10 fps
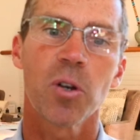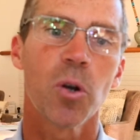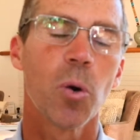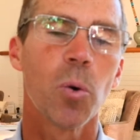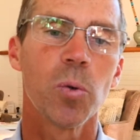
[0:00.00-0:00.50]
our
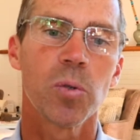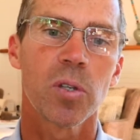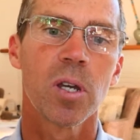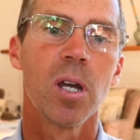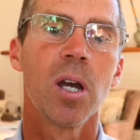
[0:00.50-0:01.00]
goals,
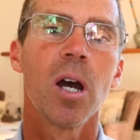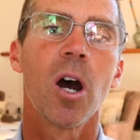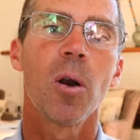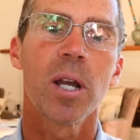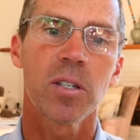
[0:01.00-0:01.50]

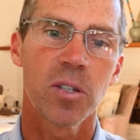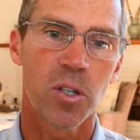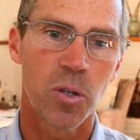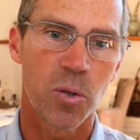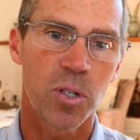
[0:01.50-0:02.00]
our
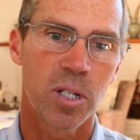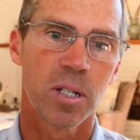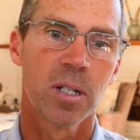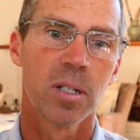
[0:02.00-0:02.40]
execution.